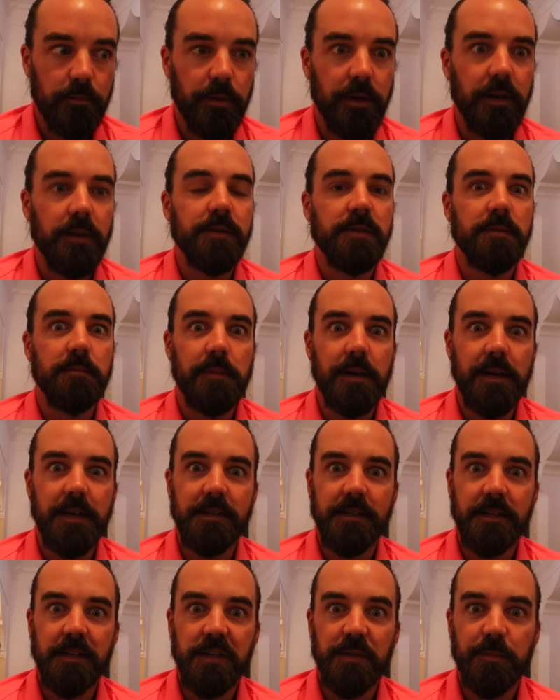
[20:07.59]
But it was an
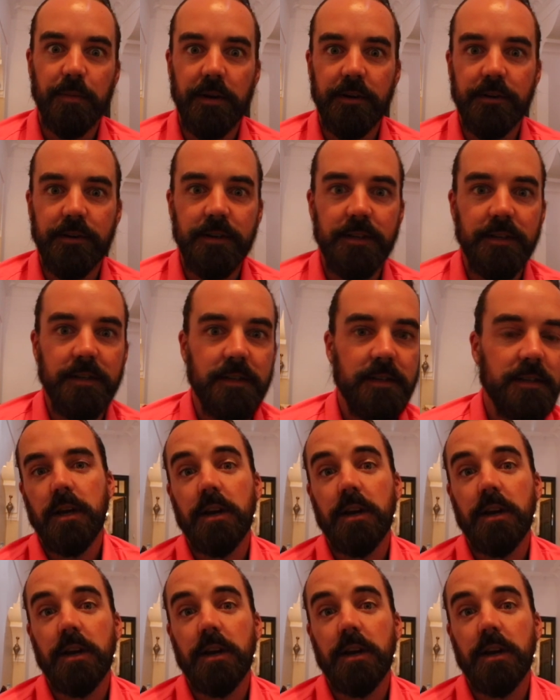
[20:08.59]
amazing experience.